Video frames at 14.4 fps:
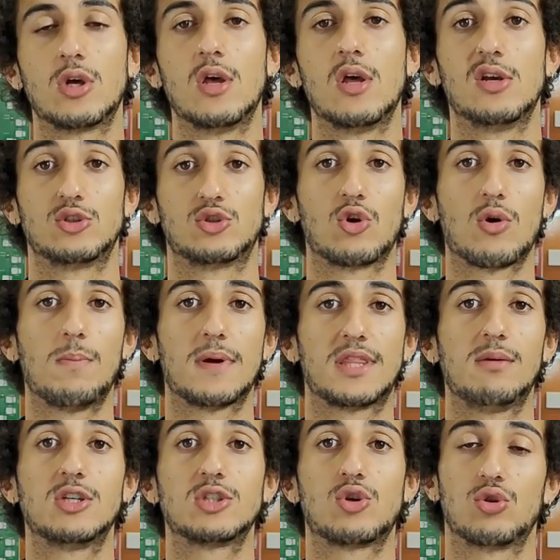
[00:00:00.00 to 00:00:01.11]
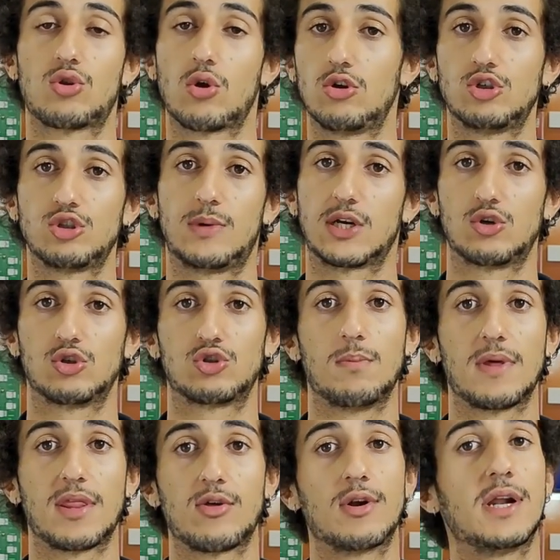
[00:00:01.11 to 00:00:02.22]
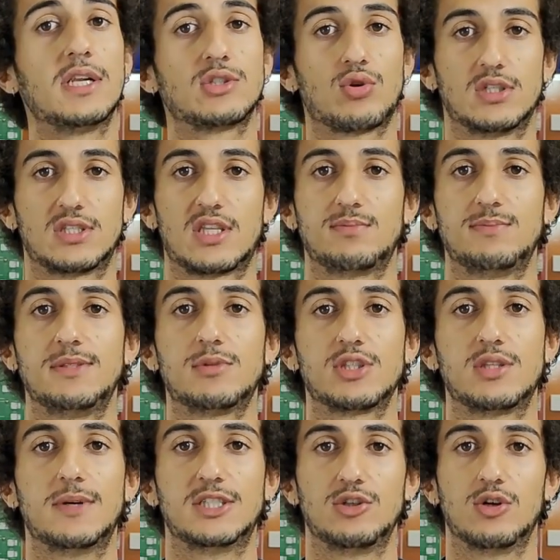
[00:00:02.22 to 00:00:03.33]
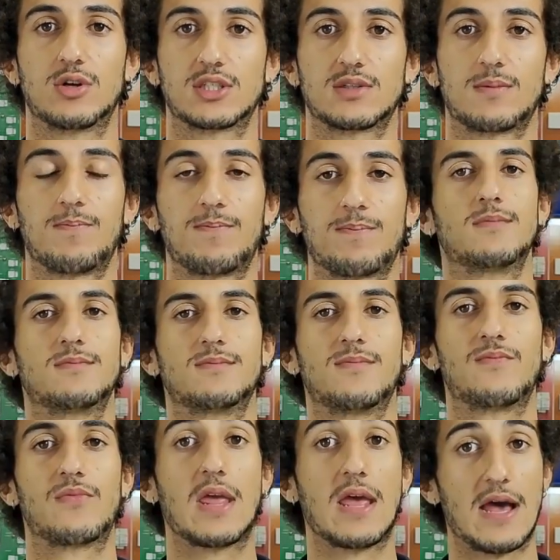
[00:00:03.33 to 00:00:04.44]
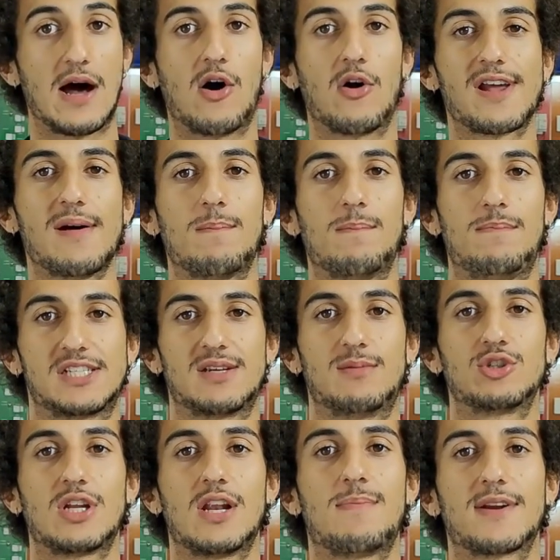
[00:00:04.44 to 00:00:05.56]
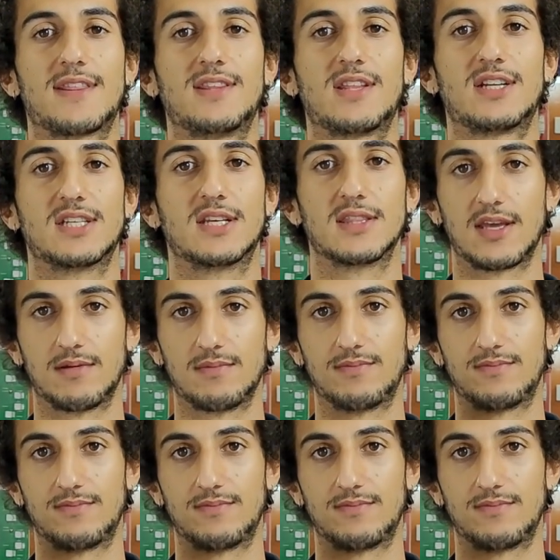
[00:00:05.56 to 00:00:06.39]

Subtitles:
are compatible with all conventional frames with these same dimensions. Now we move on to the interesting part.